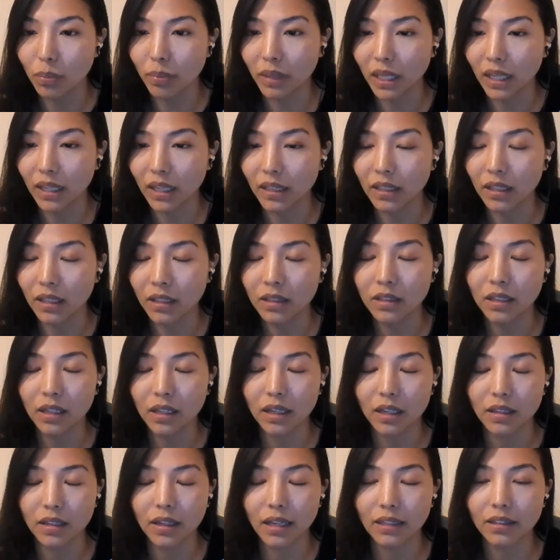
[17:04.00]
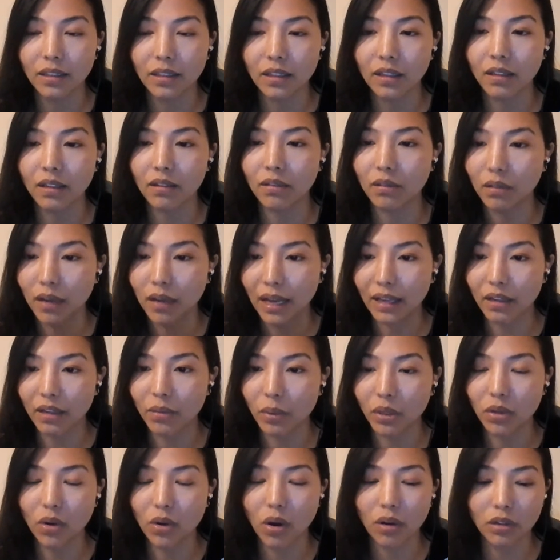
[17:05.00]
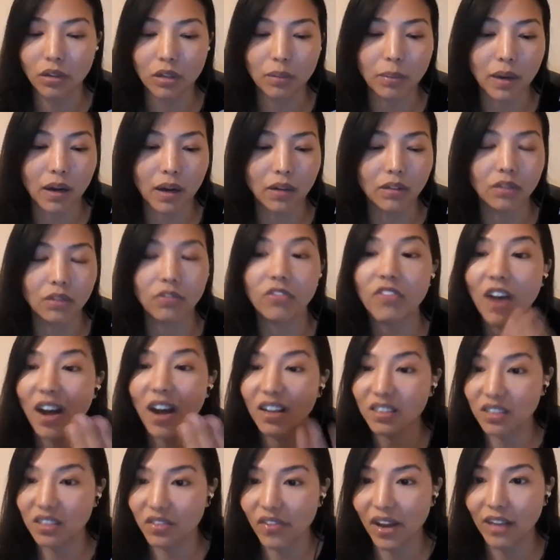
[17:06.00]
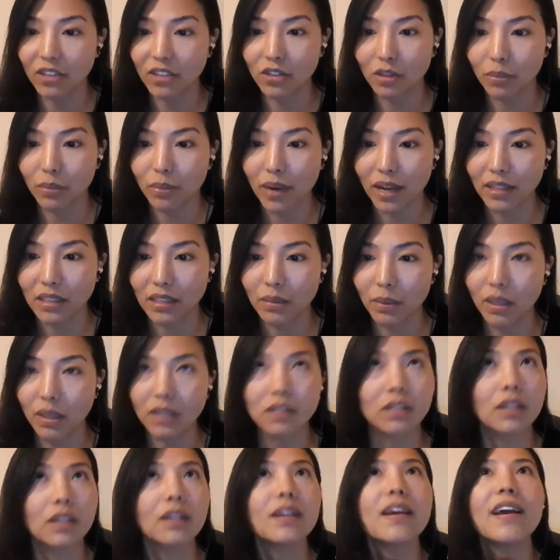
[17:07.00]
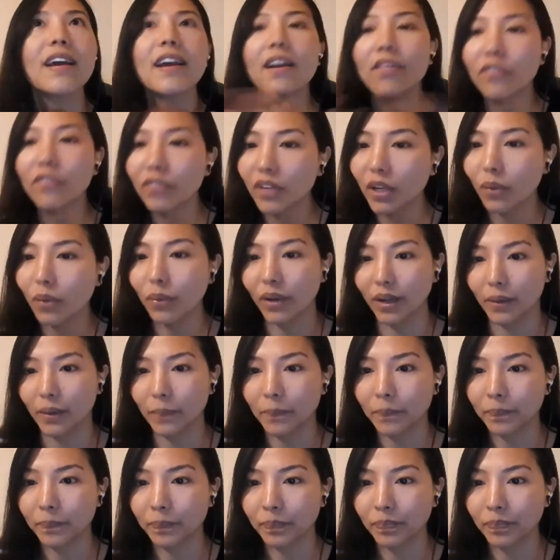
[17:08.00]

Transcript: play in it. And I think, like we talked about, fast fashion brands, because they're everywhere.